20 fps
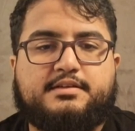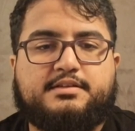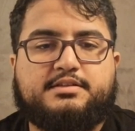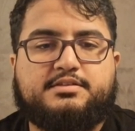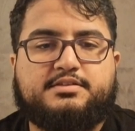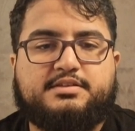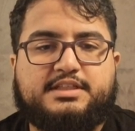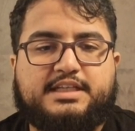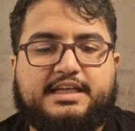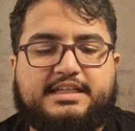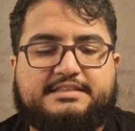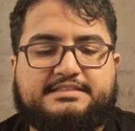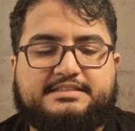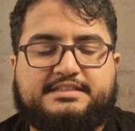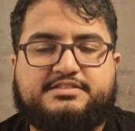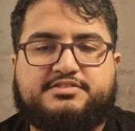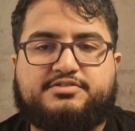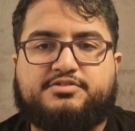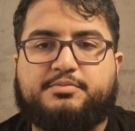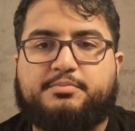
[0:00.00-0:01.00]
create
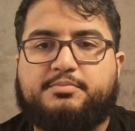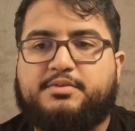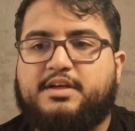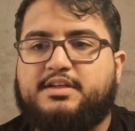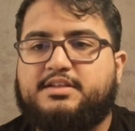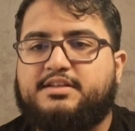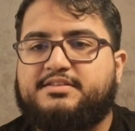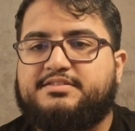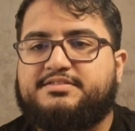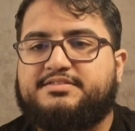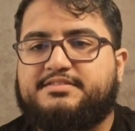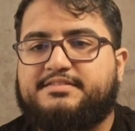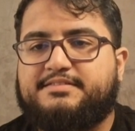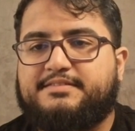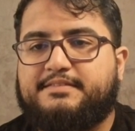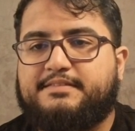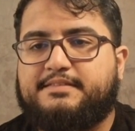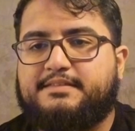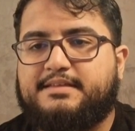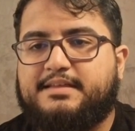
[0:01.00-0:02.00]
these two products
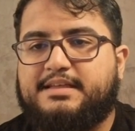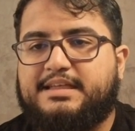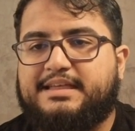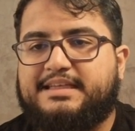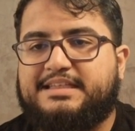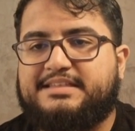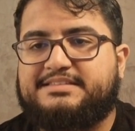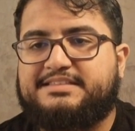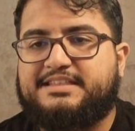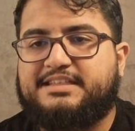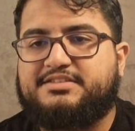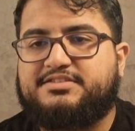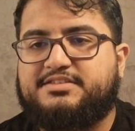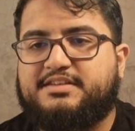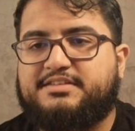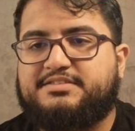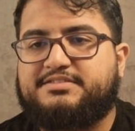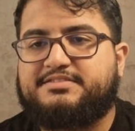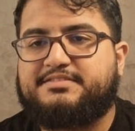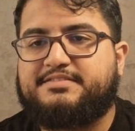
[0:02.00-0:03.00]
and teach
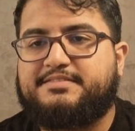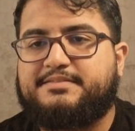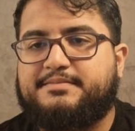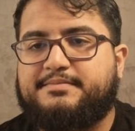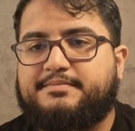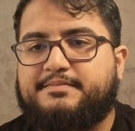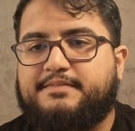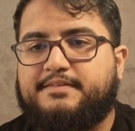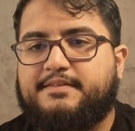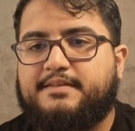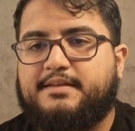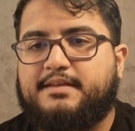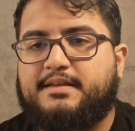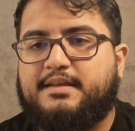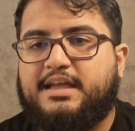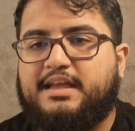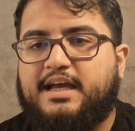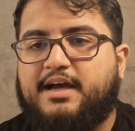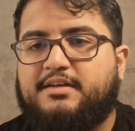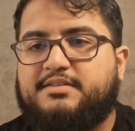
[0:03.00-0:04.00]
us
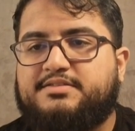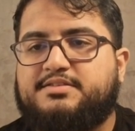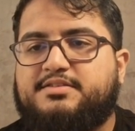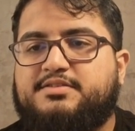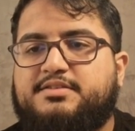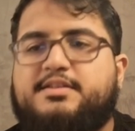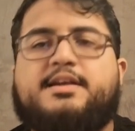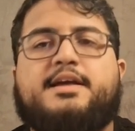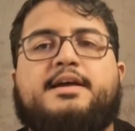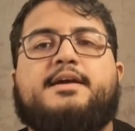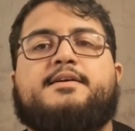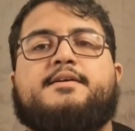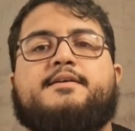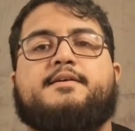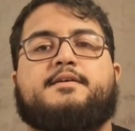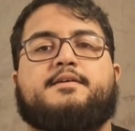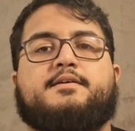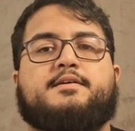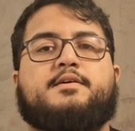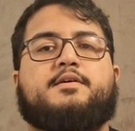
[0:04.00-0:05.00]
how to create
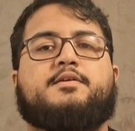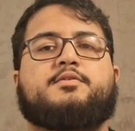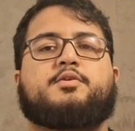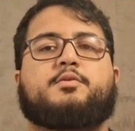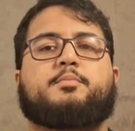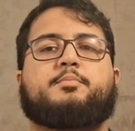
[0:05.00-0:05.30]
new